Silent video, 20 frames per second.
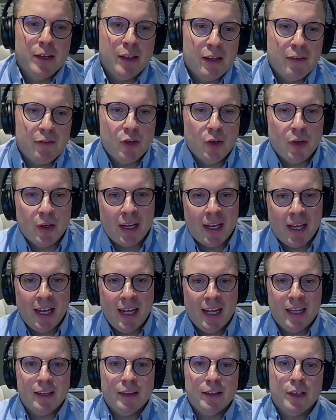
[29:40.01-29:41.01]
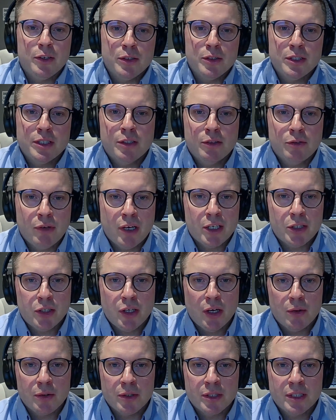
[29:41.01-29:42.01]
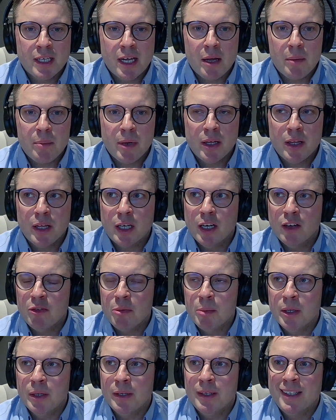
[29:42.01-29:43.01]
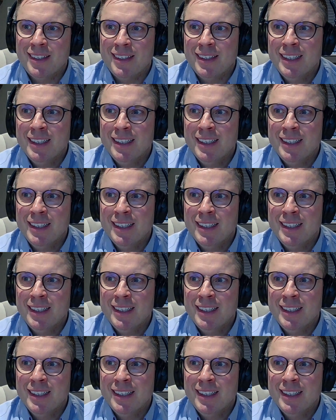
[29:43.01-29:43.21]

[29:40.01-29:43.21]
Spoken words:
They've got to hit those thresholds set by the government.